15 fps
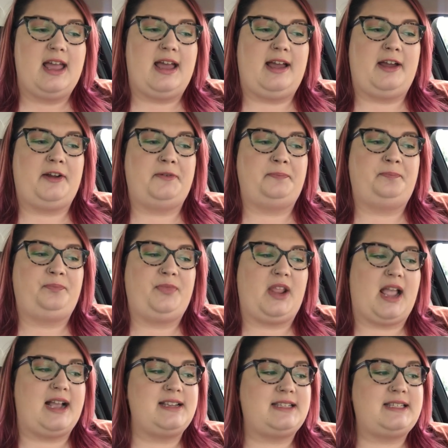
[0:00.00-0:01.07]
Um,
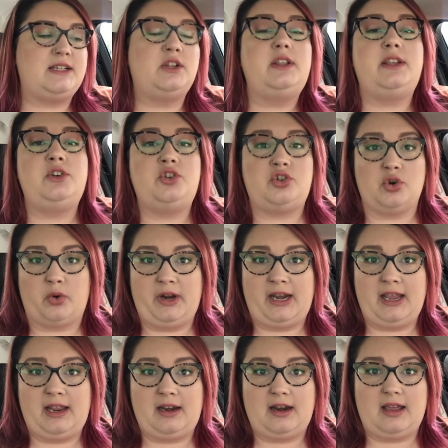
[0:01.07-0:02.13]
I still enjoyed
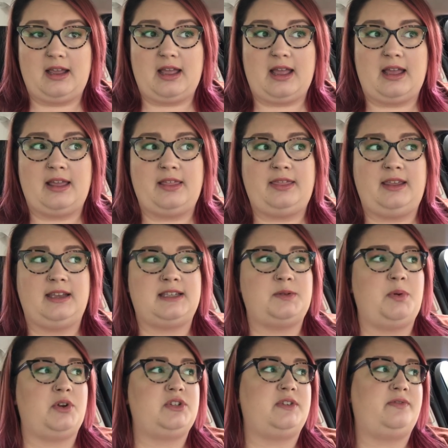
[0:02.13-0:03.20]
it. Uh, the
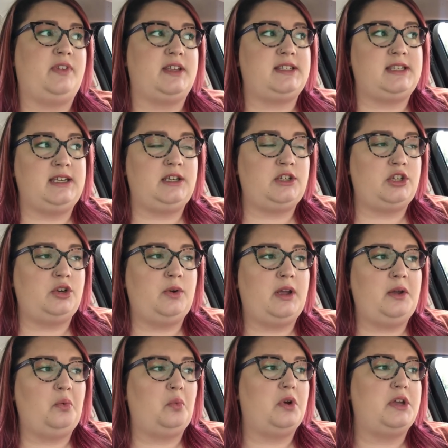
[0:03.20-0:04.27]
experience of listening to
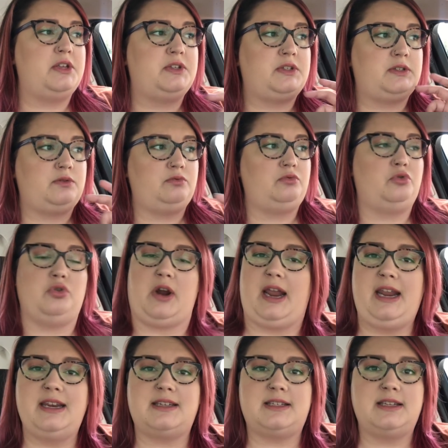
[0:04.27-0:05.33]
it was
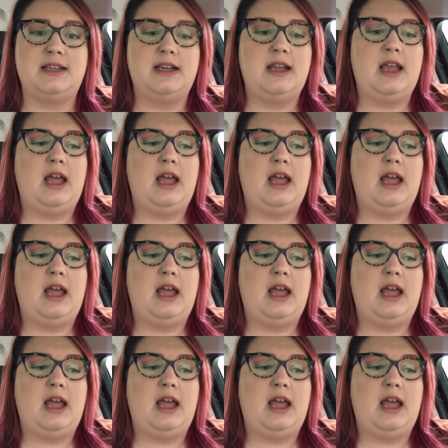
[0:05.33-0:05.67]
great.